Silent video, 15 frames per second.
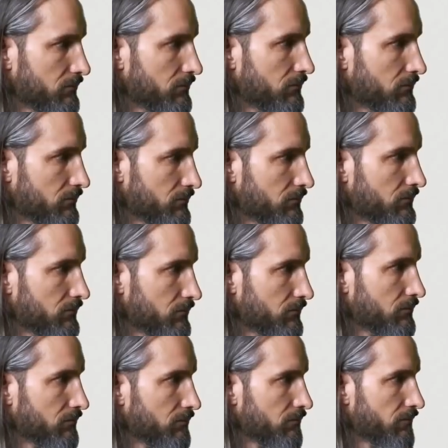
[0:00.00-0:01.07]
you know, whole life
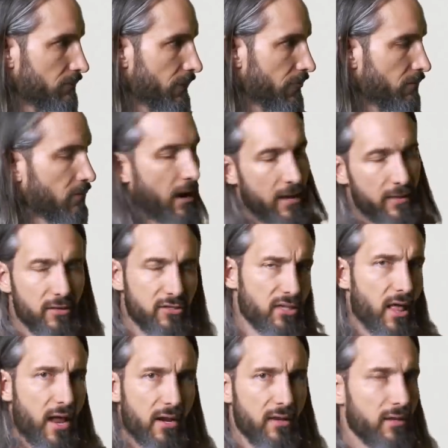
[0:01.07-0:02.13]
insurance. Right, and
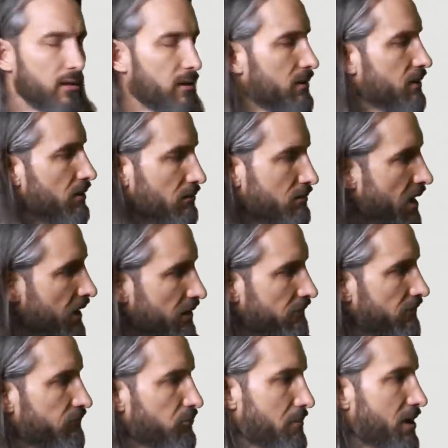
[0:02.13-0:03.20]
there's a lot of, you know,
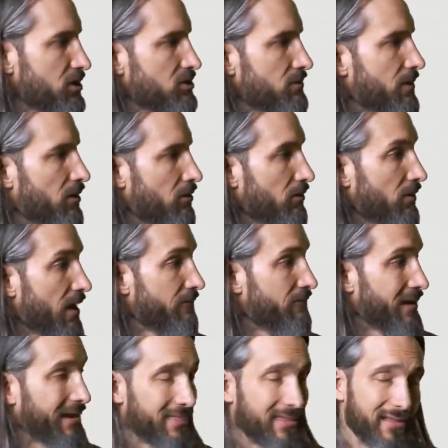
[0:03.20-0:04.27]
negative information about whole
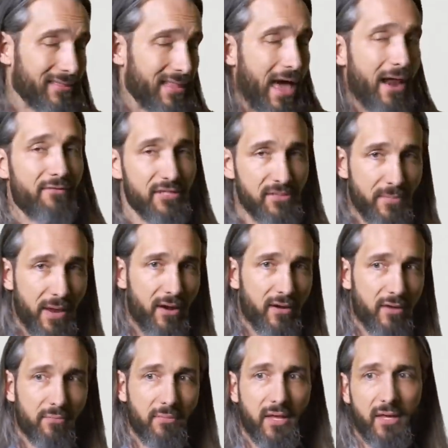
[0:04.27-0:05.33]
life, and I think a lot of it's
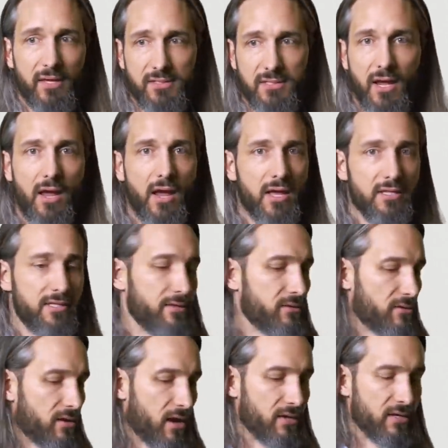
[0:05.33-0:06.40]
merited because it's
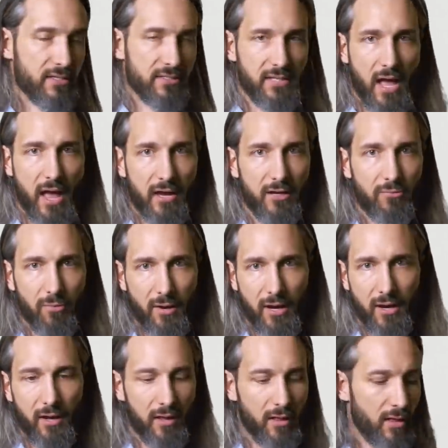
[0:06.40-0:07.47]
either not designed
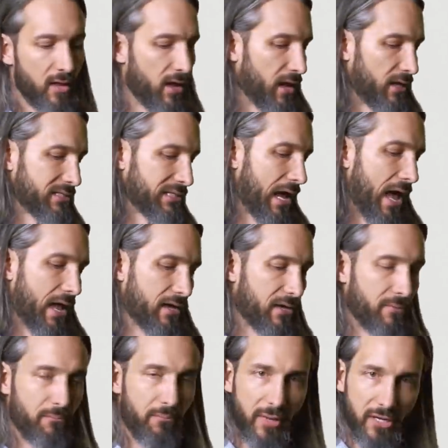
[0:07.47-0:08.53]
well, it's high
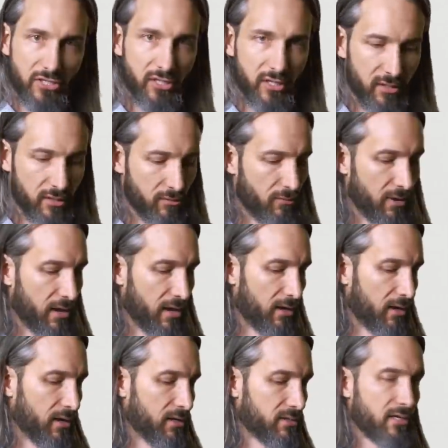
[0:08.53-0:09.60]
commission the way
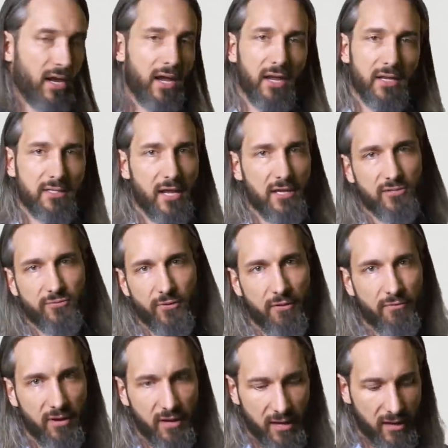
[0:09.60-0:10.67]
it is, it takes
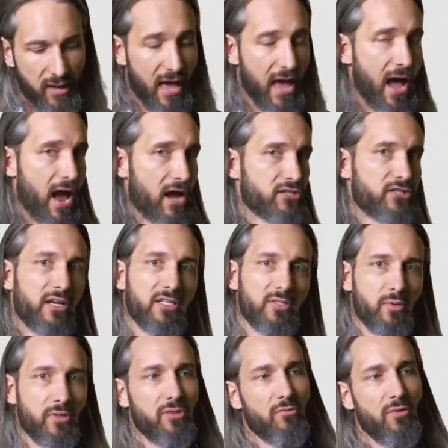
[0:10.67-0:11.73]
forever to get cash,
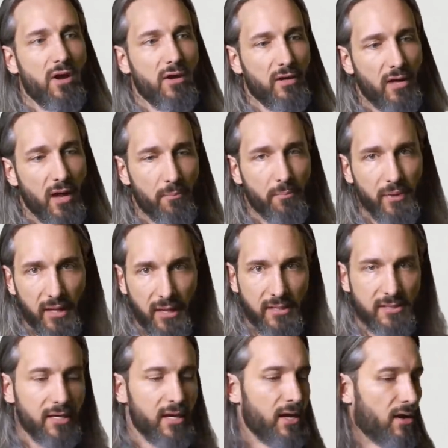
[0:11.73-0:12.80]
it's with the wrong
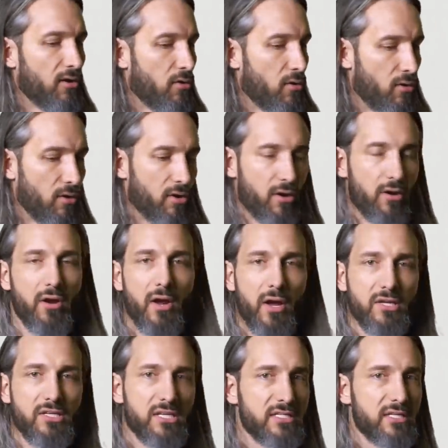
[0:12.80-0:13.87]
companies, or
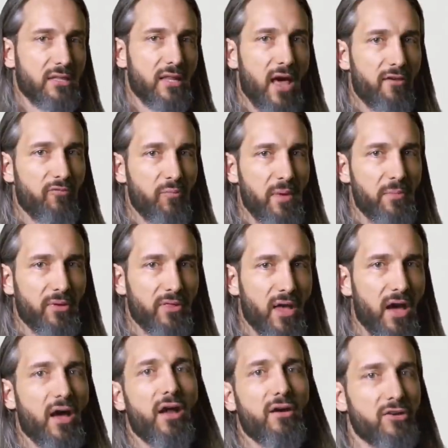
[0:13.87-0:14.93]
just a lot of people
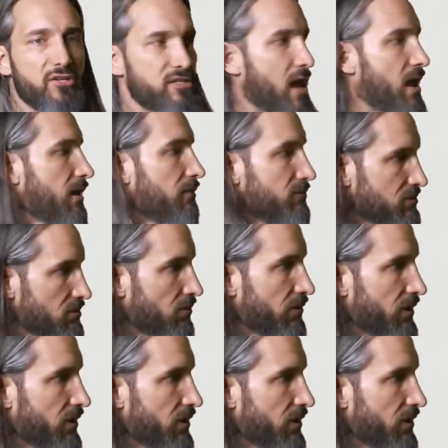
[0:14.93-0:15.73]
not understanding what's